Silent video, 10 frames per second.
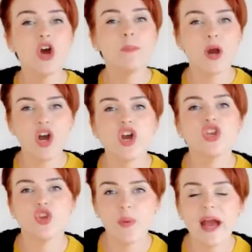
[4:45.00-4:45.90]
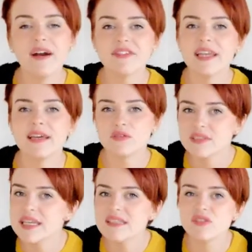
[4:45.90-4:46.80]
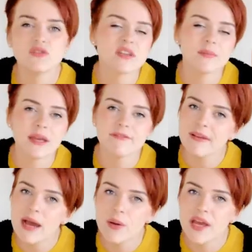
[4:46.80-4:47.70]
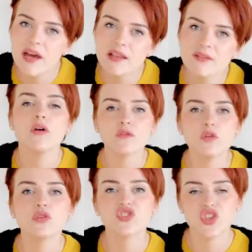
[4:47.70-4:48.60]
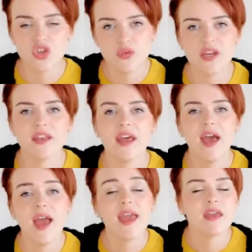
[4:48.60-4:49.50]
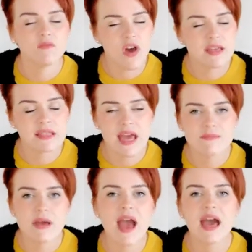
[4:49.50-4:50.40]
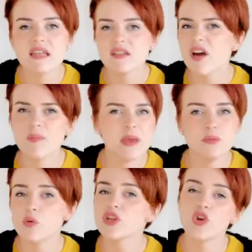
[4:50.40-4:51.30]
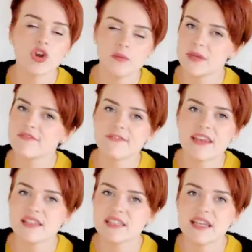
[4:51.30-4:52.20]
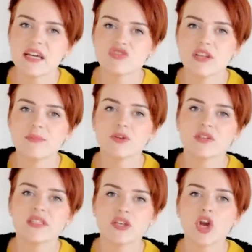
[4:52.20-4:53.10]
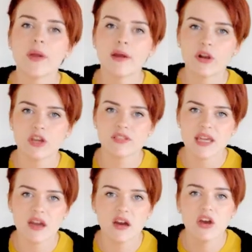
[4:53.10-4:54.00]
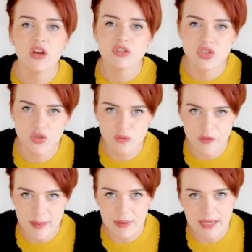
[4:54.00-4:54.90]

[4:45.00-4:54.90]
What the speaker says: but you have a little niece who's going to be a flower girl. Of course, you can invite them, and other people are not going to be offended naturally because they know how close they are to your family.